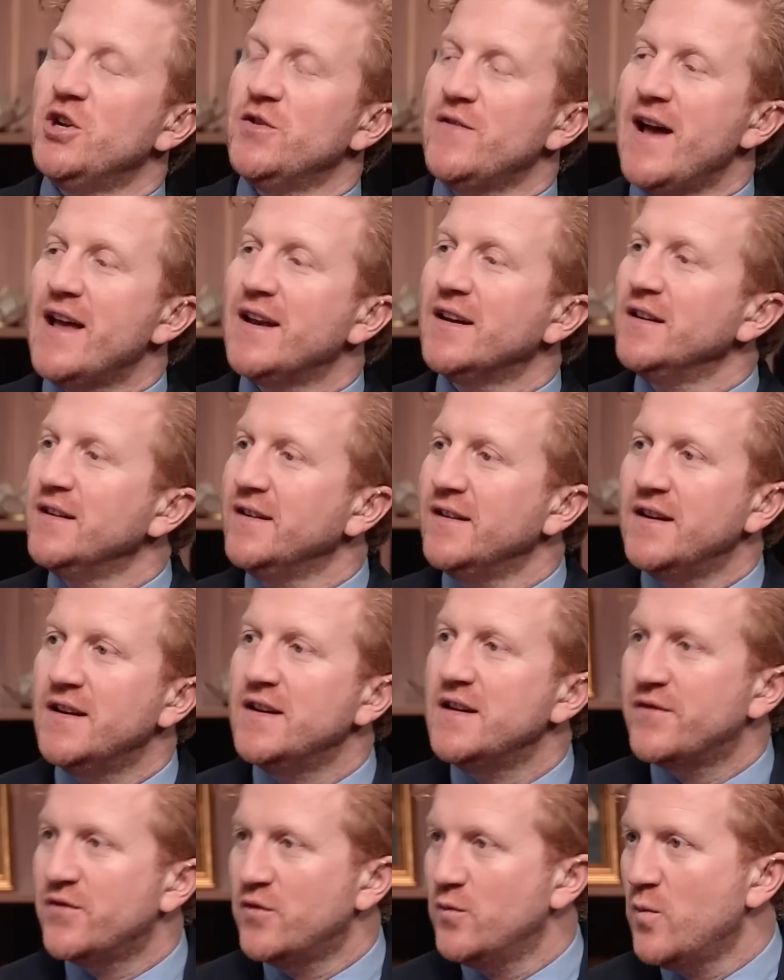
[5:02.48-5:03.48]
have handled it in a
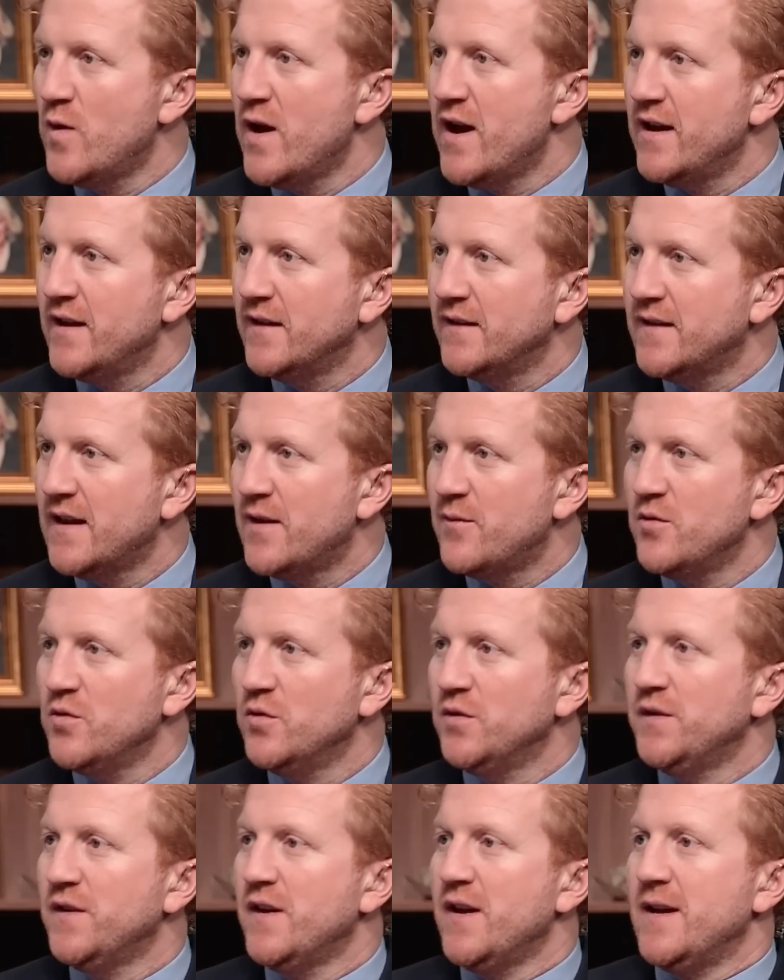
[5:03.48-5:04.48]
different way? Is that what
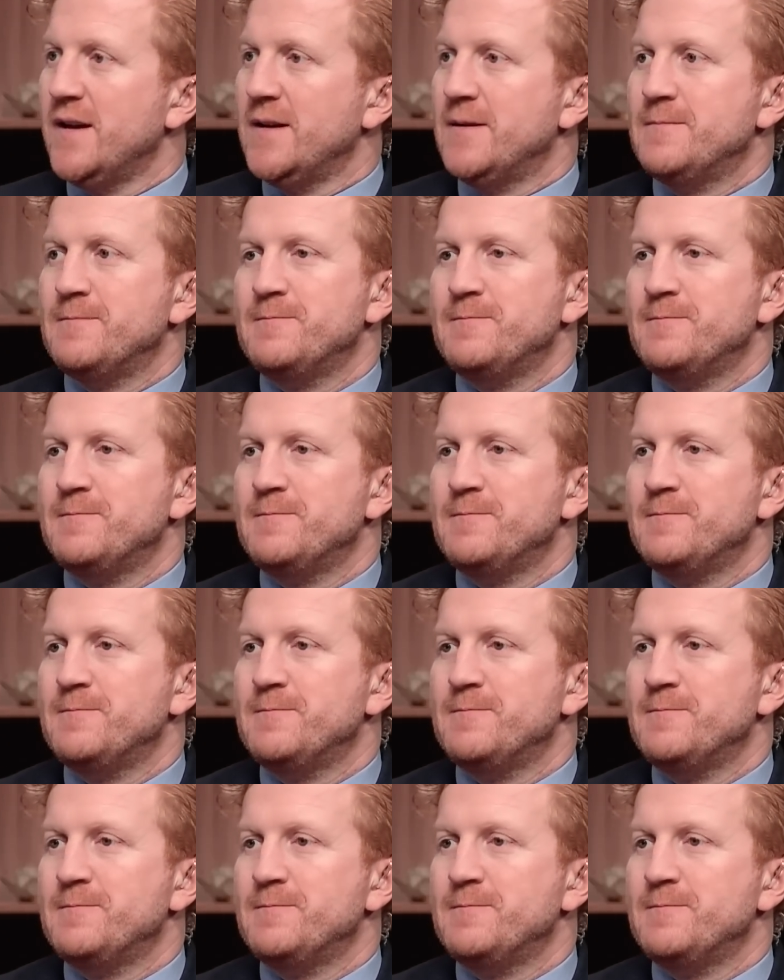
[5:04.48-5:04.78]
you're saying?